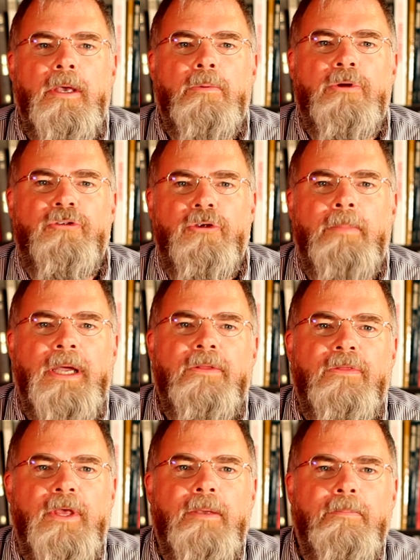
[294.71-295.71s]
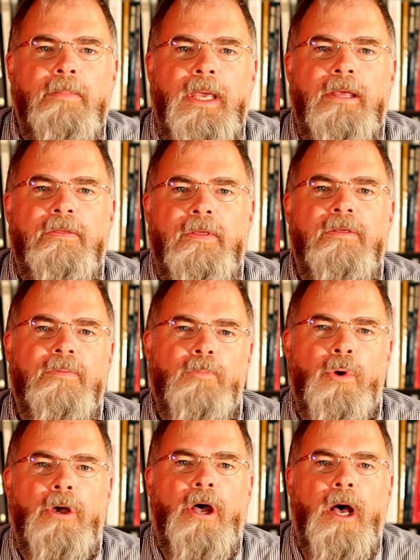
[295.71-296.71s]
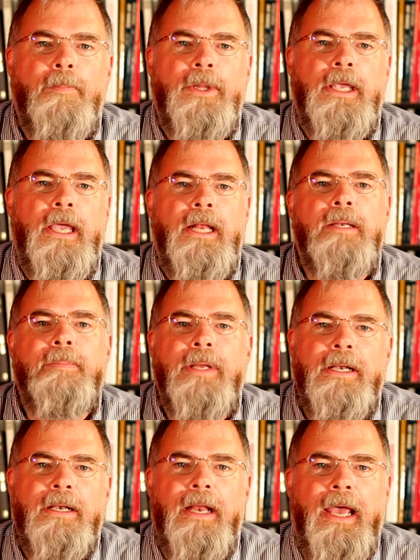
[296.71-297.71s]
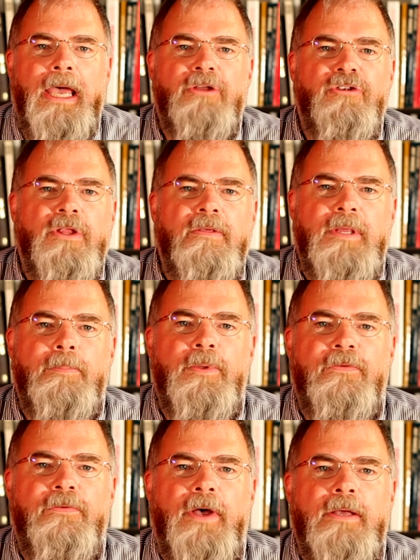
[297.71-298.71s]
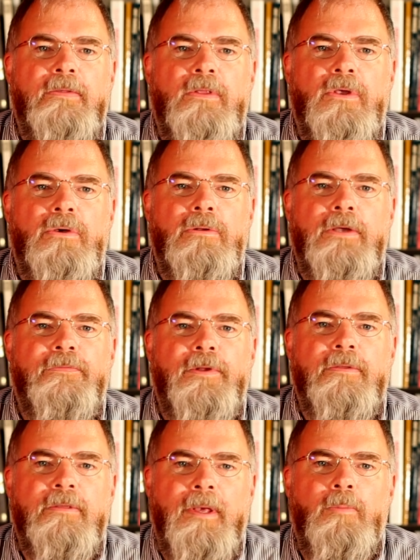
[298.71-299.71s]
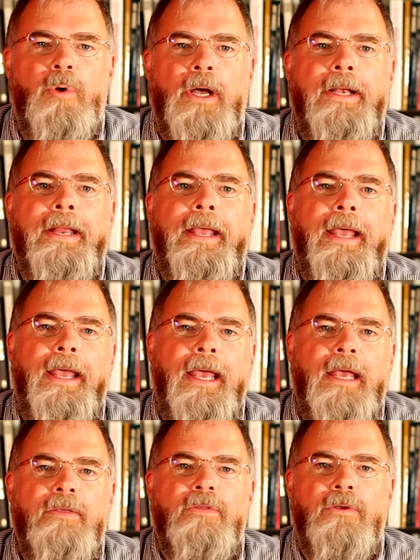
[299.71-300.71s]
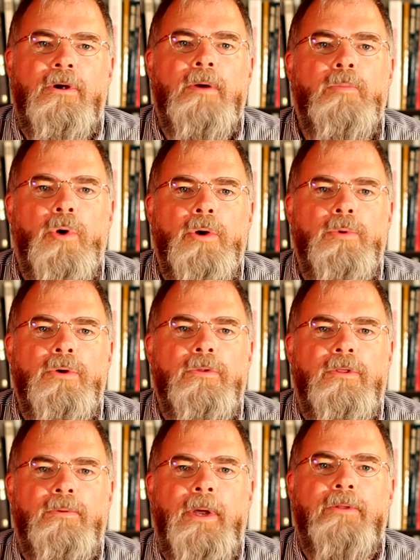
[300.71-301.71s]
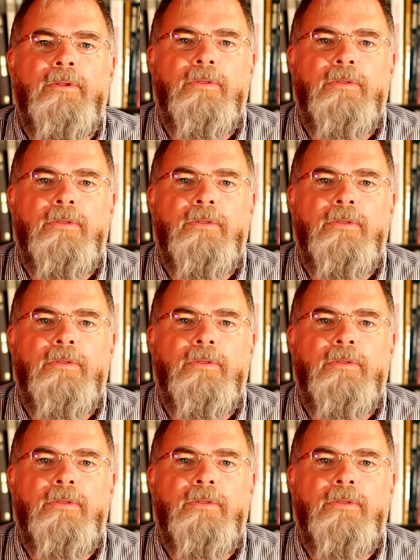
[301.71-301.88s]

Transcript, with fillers: which you might think makes this more complicated, but actually simplifies the cooling flow somewhat, as there are more routes around the